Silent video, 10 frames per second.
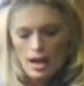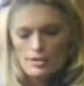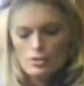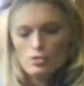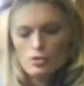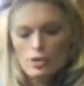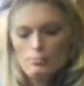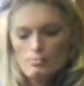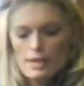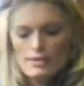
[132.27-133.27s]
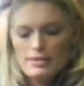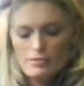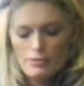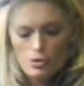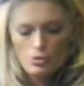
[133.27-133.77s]
as you mince a
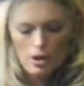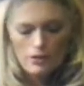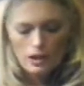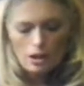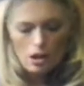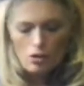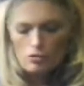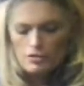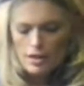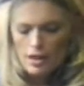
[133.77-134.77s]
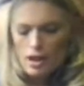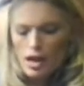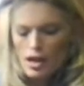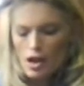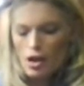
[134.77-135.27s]
few of the cloves,
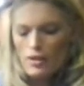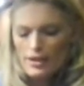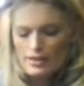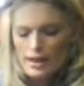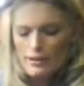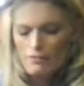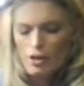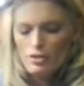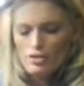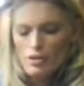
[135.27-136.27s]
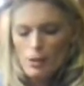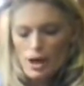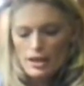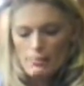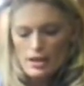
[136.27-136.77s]
all that kind of falls to the
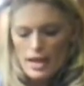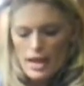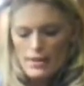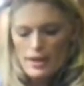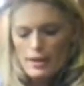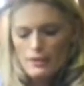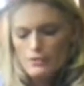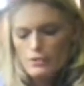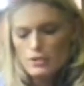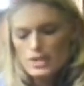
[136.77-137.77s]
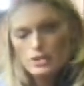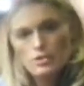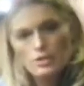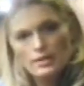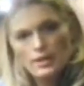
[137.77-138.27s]
bottom. And then if you need
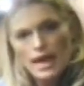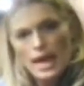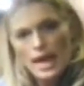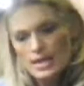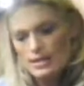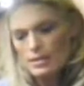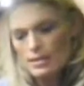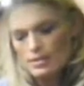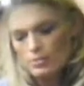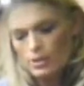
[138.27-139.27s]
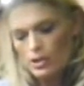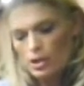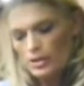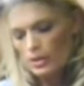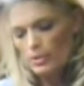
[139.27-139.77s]
to at the end, when you're
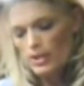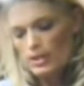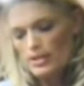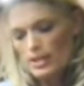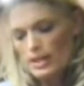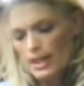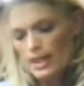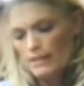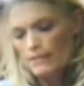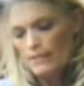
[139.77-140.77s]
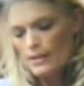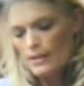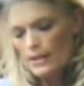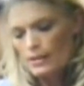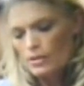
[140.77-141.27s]
all done with it, you just take a knife
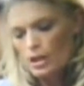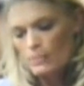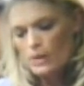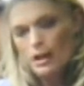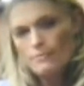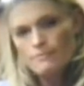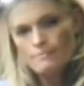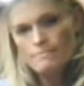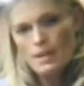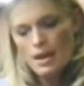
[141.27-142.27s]
and scrape it off.